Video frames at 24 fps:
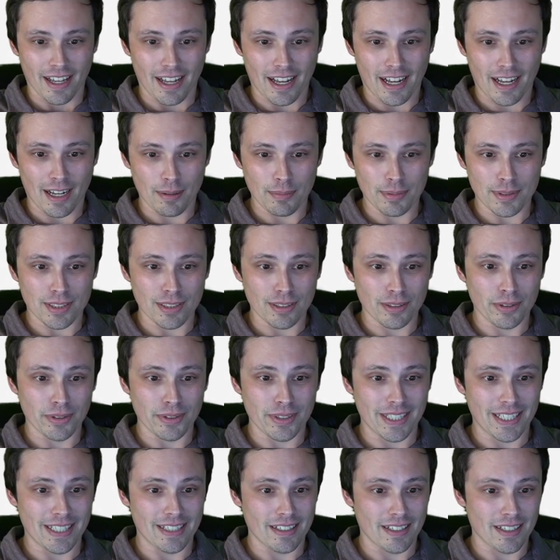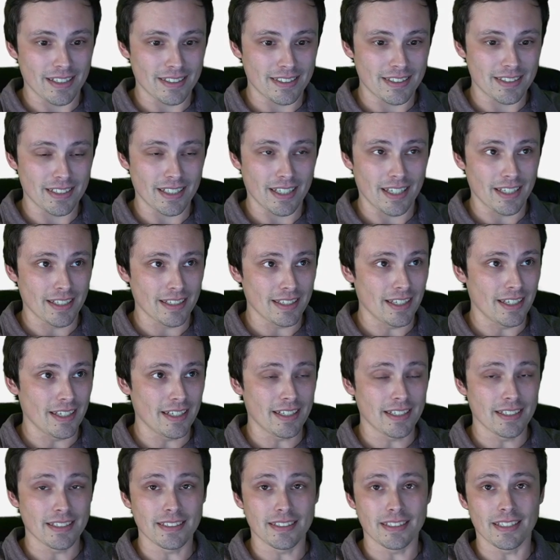absolutely nuts and
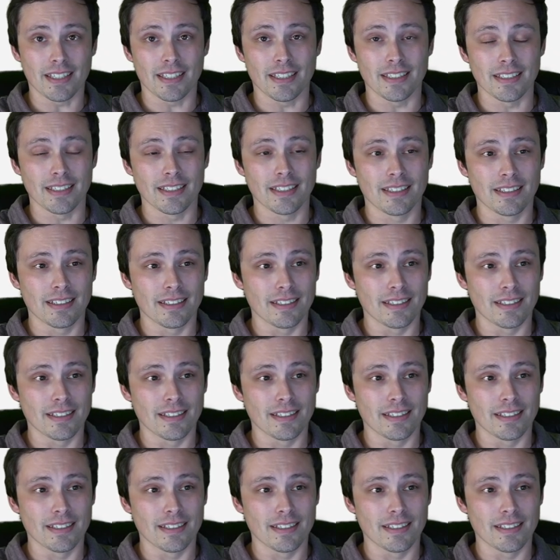like I said,